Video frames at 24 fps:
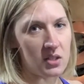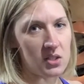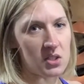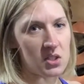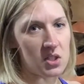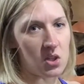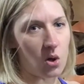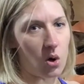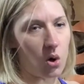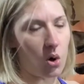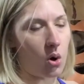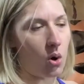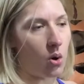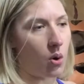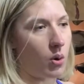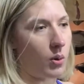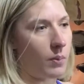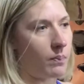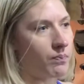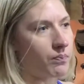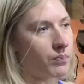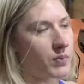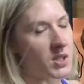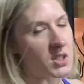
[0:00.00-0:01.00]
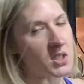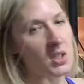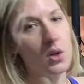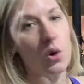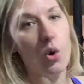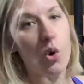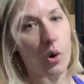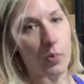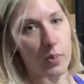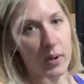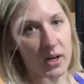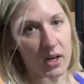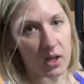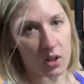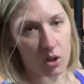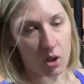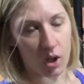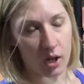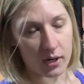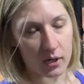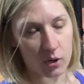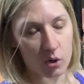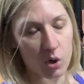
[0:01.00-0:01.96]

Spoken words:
So it's incorporated in a lot of